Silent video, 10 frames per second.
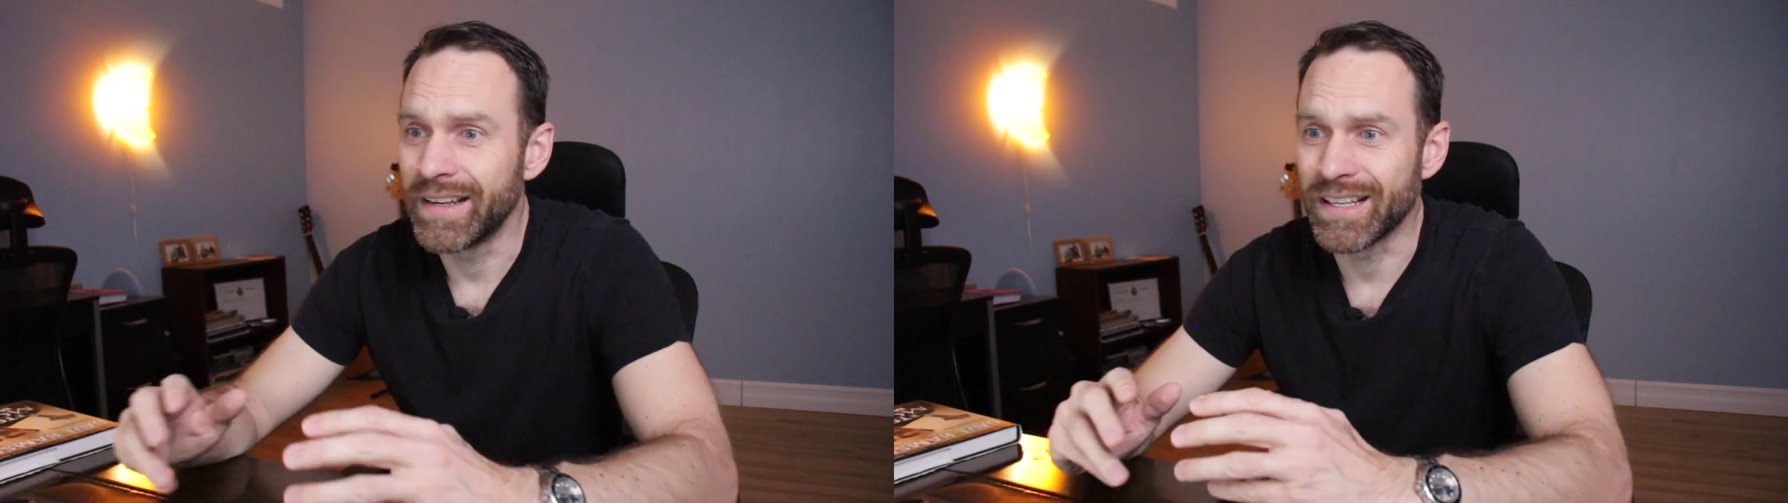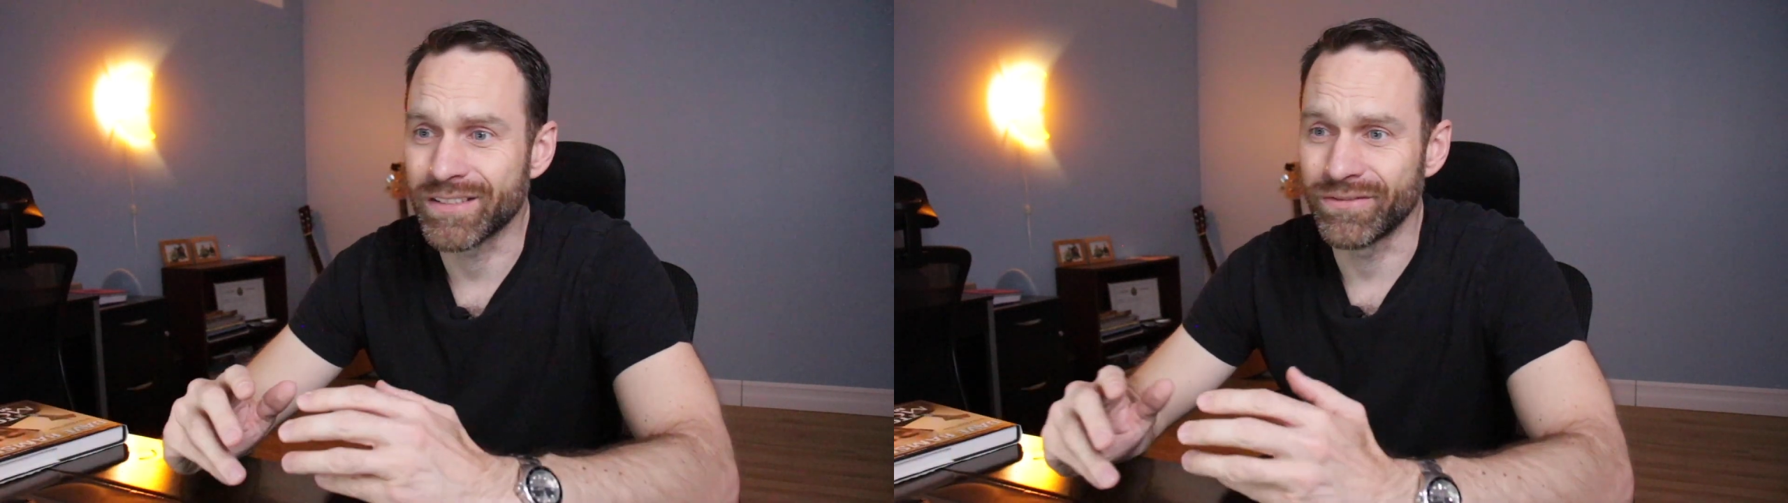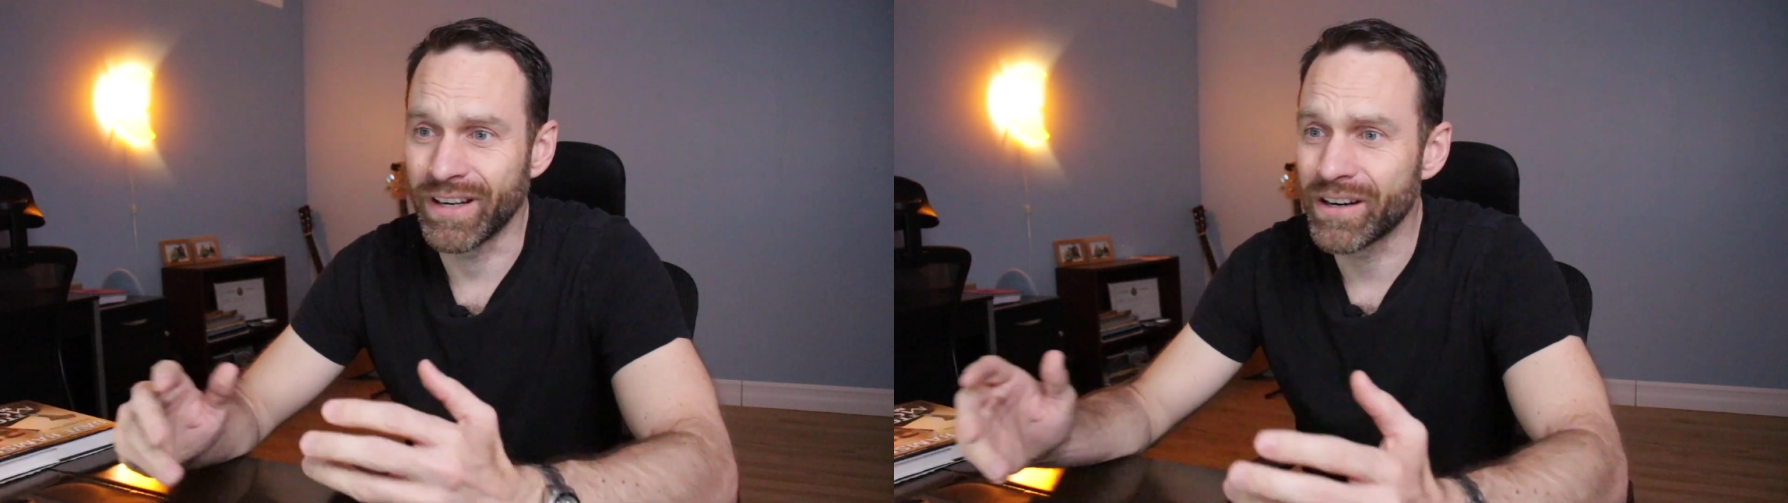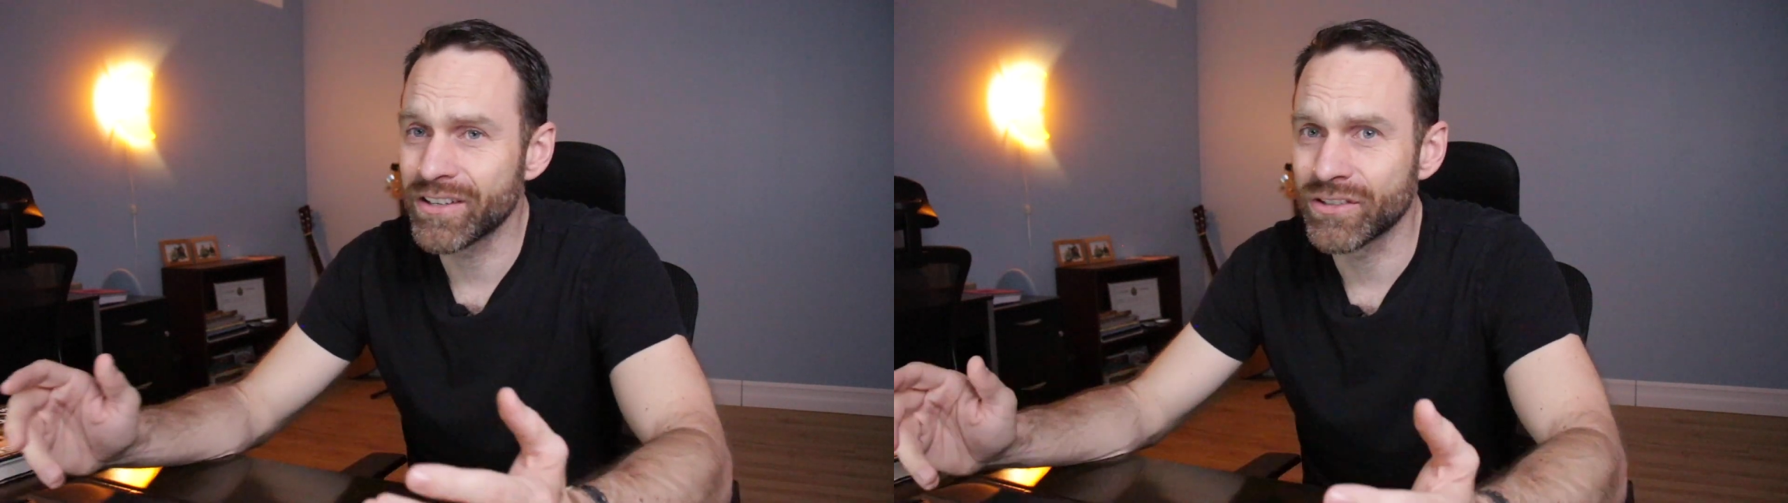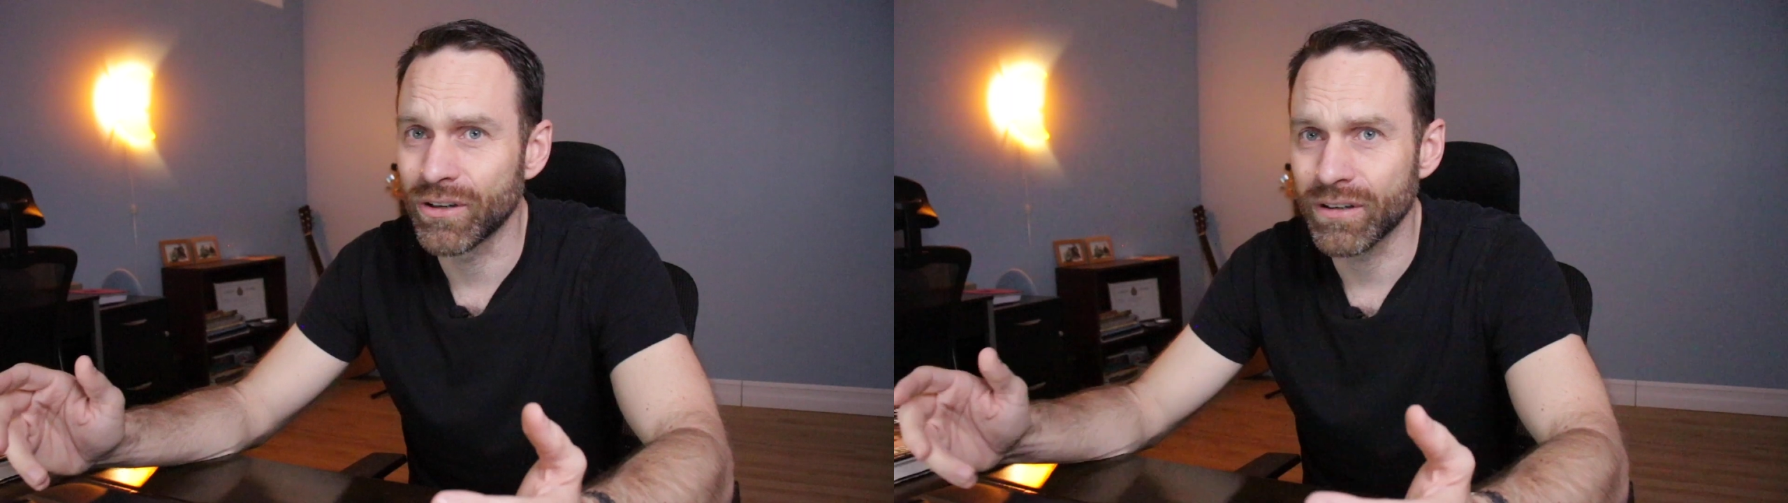It's very
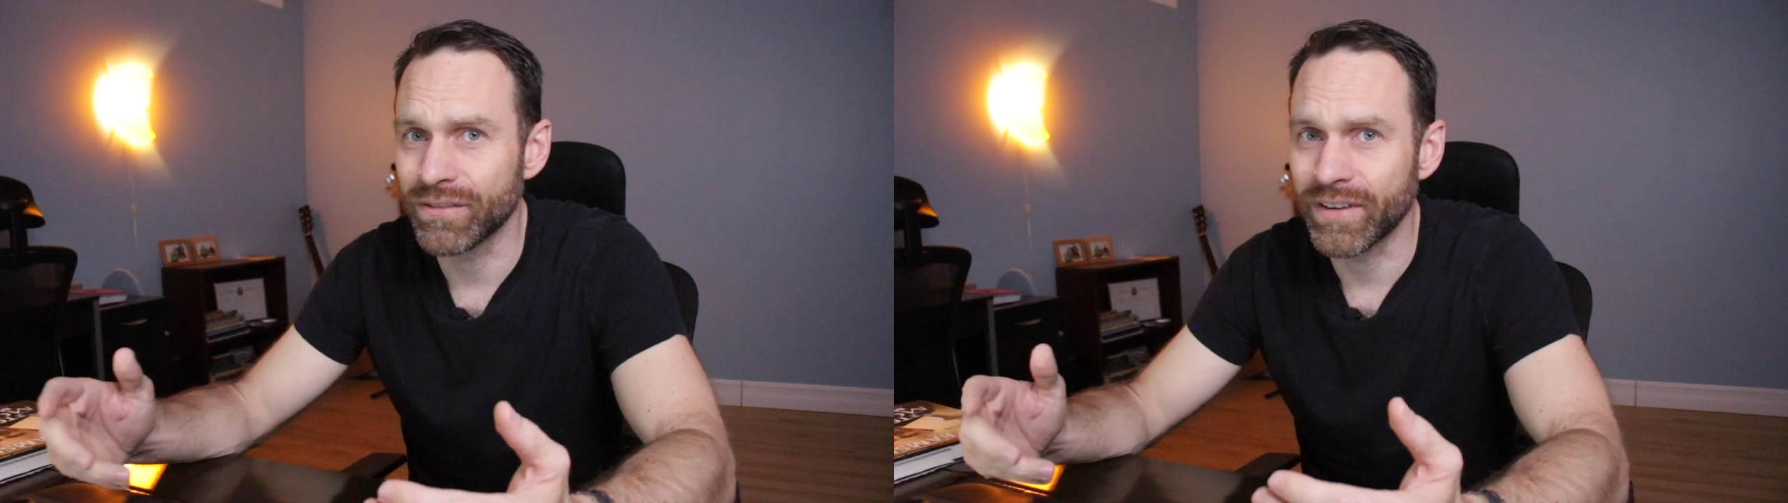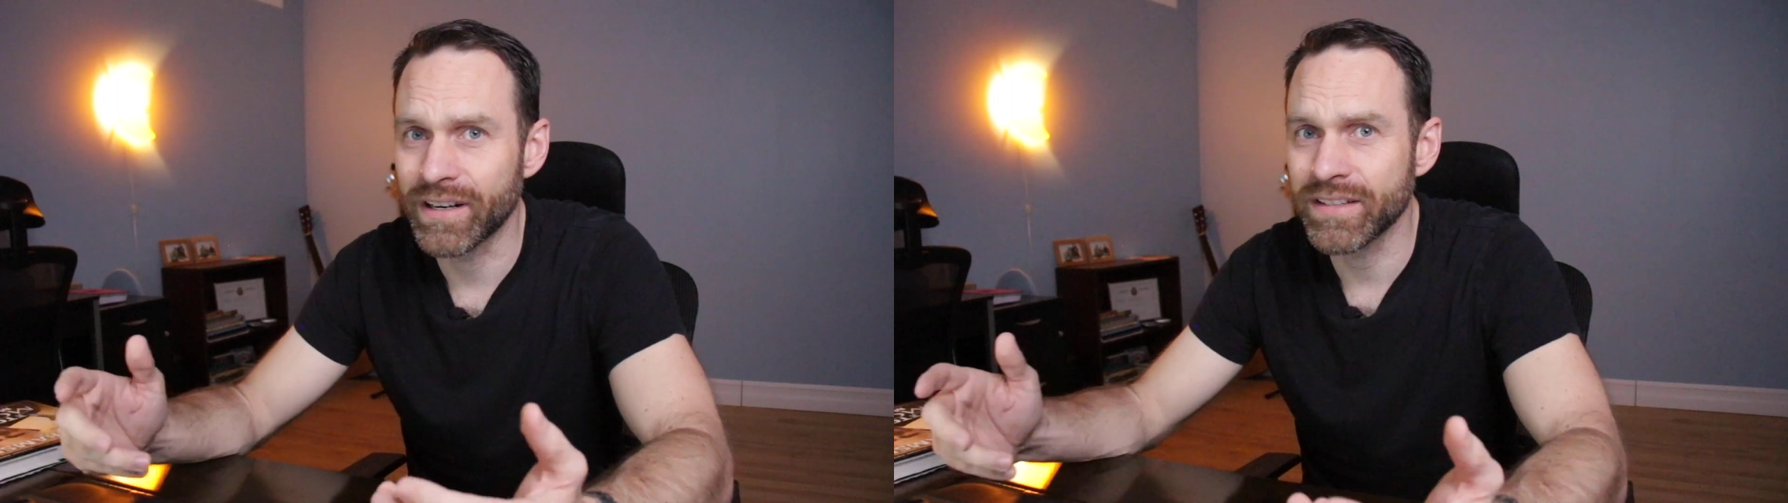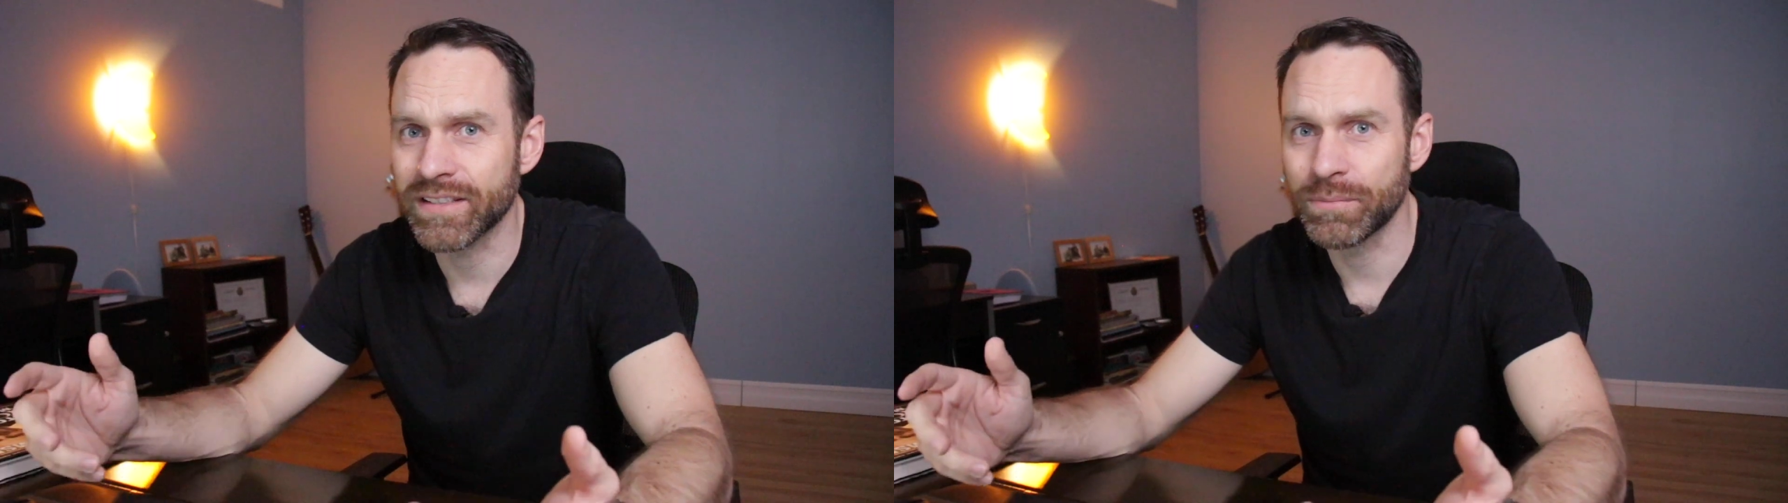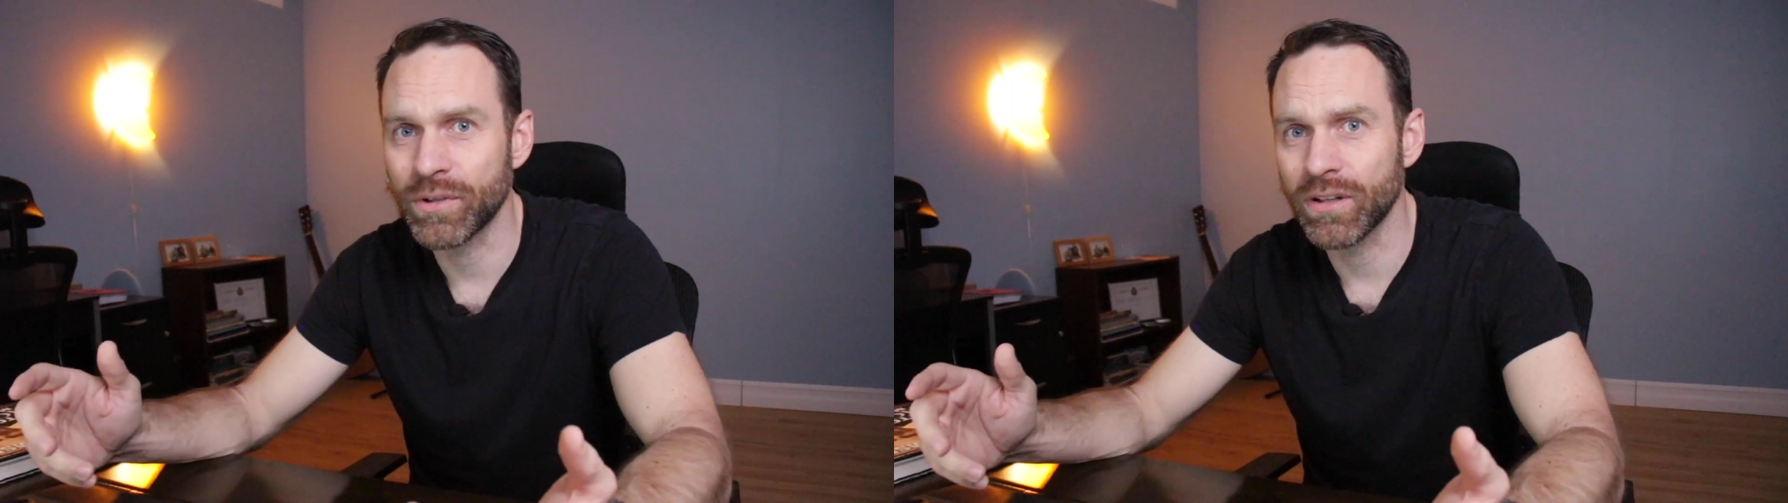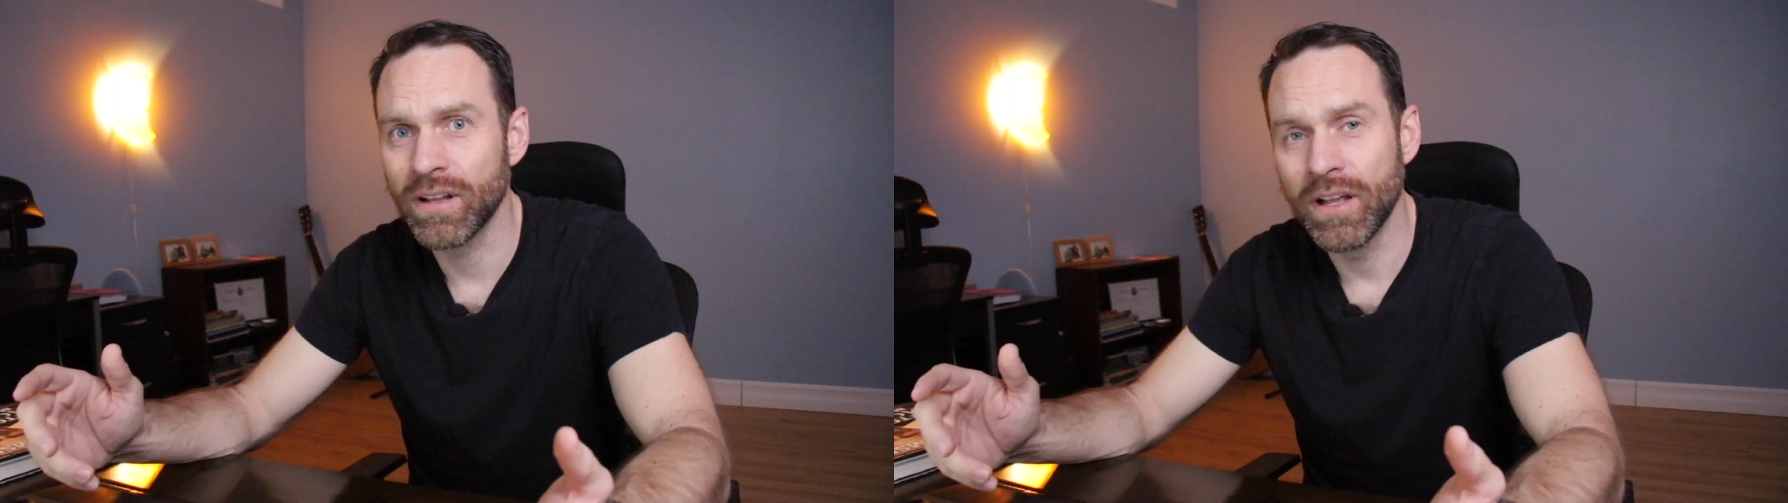short, very
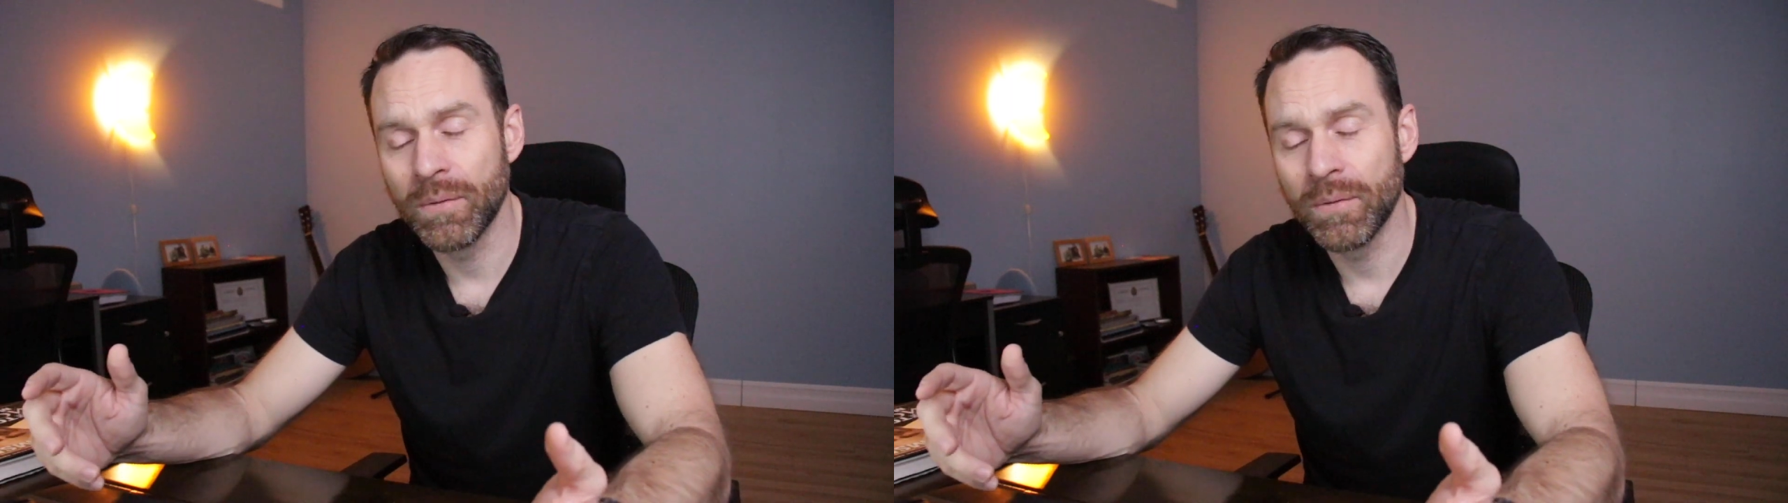simple.